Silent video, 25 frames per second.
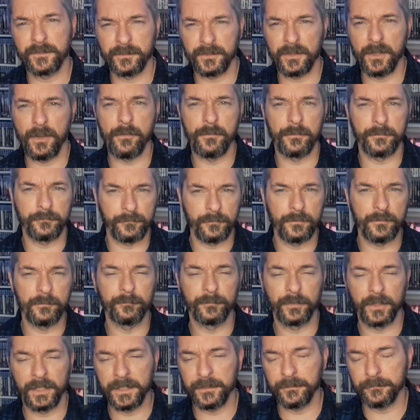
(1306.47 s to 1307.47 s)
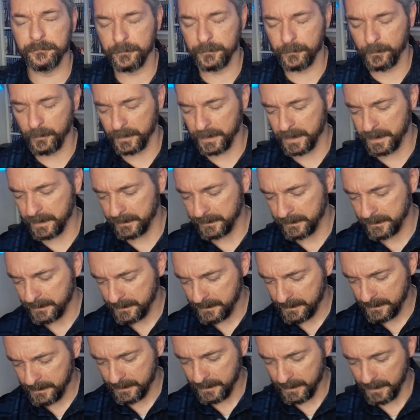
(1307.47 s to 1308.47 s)
go through and play through on it.
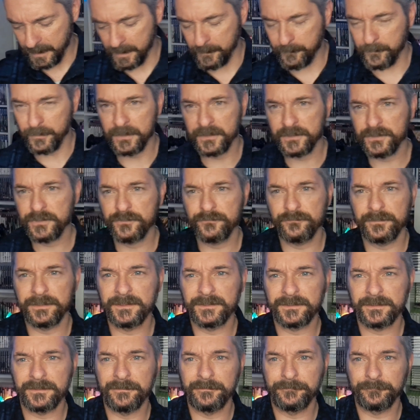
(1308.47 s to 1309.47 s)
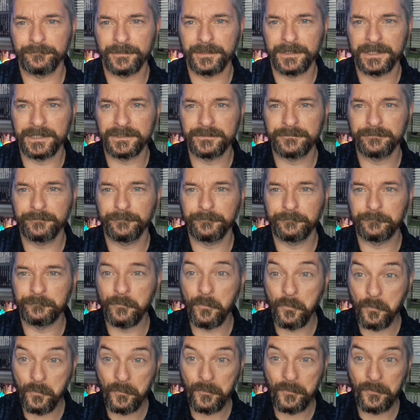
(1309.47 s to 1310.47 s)
But it's Streets of Rage
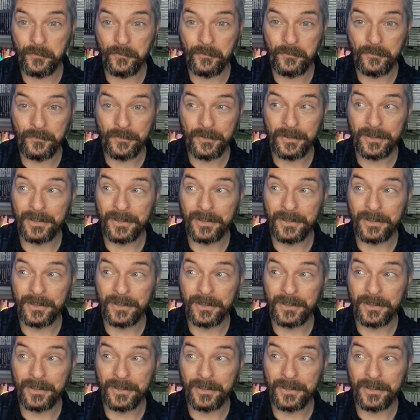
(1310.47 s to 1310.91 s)
4,